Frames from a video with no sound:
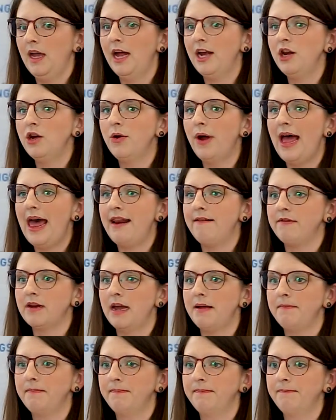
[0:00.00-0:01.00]
How do you know ahead of
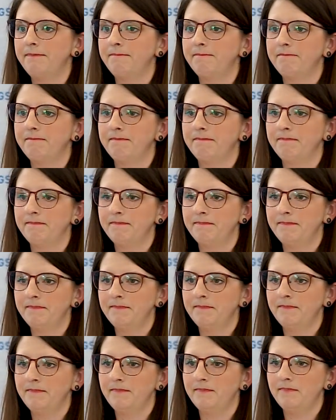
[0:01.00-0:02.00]
time? You don't.
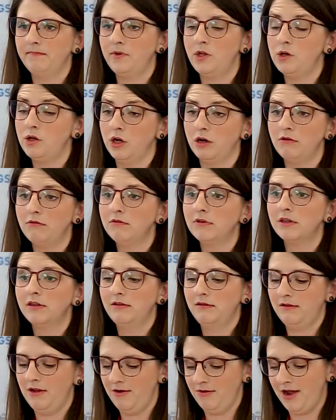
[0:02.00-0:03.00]
You don't?
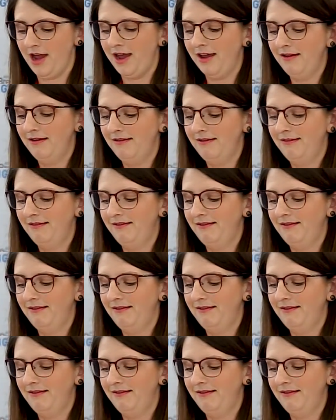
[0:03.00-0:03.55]
Okay.